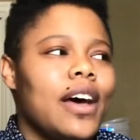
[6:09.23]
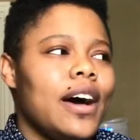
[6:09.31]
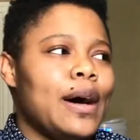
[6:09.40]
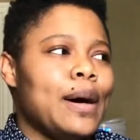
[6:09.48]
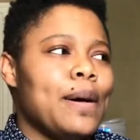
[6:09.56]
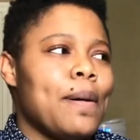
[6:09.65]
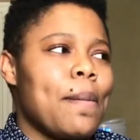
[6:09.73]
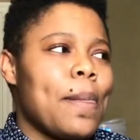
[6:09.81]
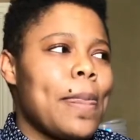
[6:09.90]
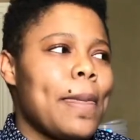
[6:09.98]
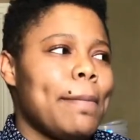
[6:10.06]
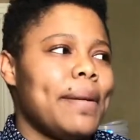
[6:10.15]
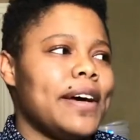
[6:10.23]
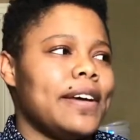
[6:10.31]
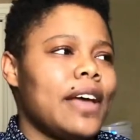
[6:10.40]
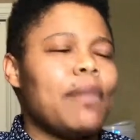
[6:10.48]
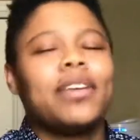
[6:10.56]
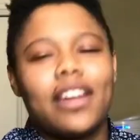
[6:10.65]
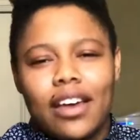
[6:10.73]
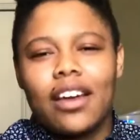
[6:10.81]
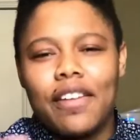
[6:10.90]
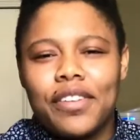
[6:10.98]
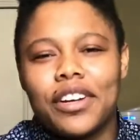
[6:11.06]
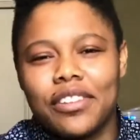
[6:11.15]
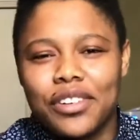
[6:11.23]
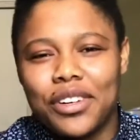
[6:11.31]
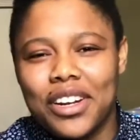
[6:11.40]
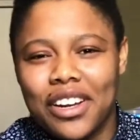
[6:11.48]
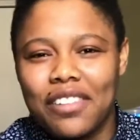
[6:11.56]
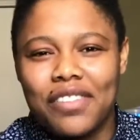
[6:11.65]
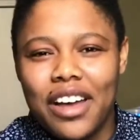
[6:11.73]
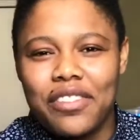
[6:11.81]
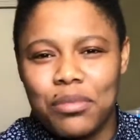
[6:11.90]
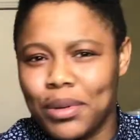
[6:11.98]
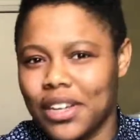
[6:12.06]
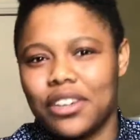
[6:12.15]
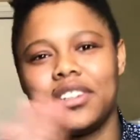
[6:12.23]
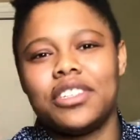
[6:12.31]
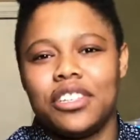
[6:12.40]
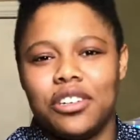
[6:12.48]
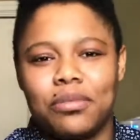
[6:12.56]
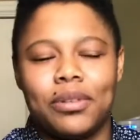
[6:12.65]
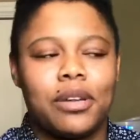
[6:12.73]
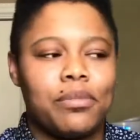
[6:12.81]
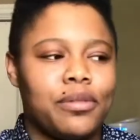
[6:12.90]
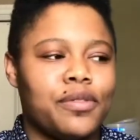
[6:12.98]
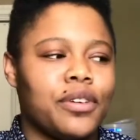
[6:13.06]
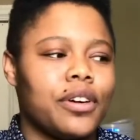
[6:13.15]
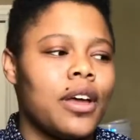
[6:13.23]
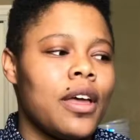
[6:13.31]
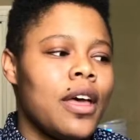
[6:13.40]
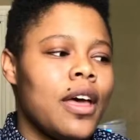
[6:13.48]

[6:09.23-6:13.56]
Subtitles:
but I mean I've heard of creating a 5-year plan or a 10-year plan before,